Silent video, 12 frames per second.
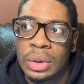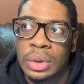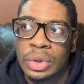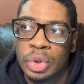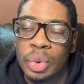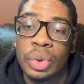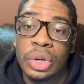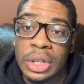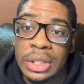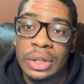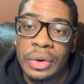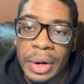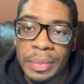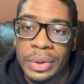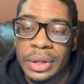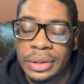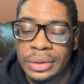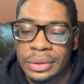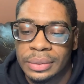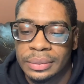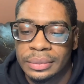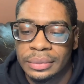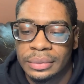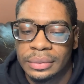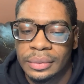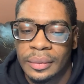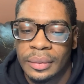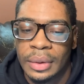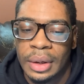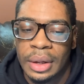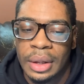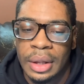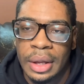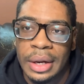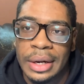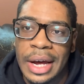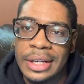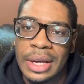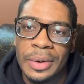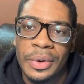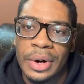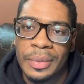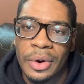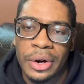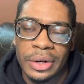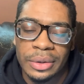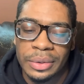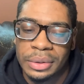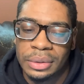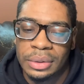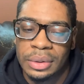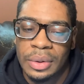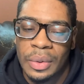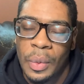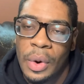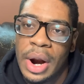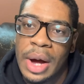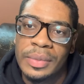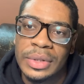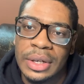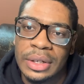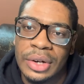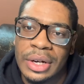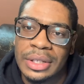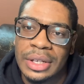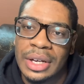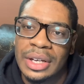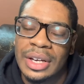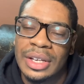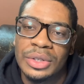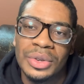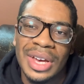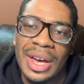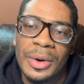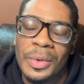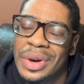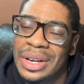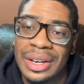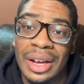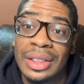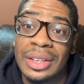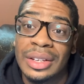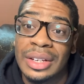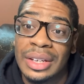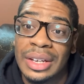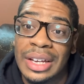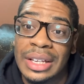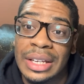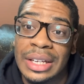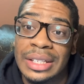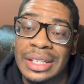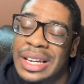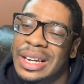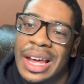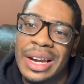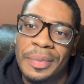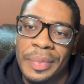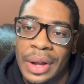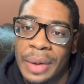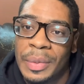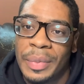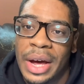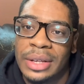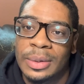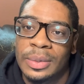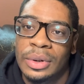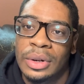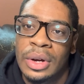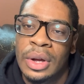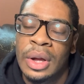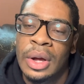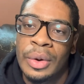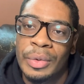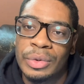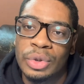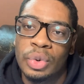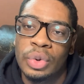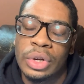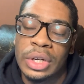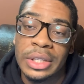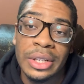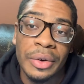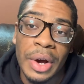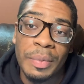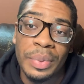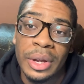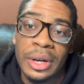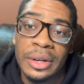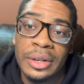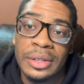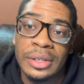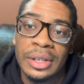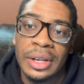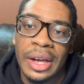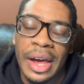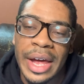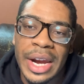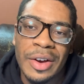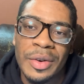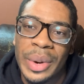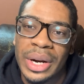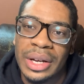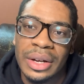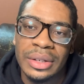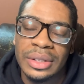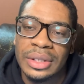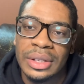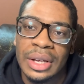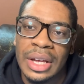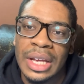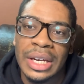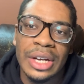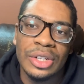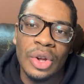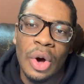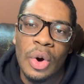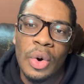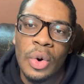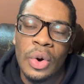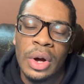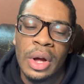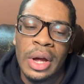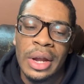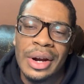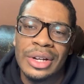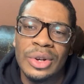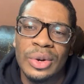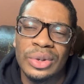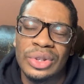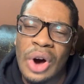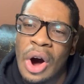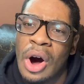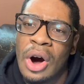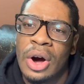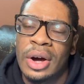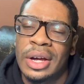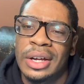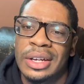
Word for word: Two good to great players. That's not what I'm arguing. What I'm saying, trying to say is you can't win nothing in, in this, in any type of basketball with two good to great players and everybody else. There's no, there's no dog.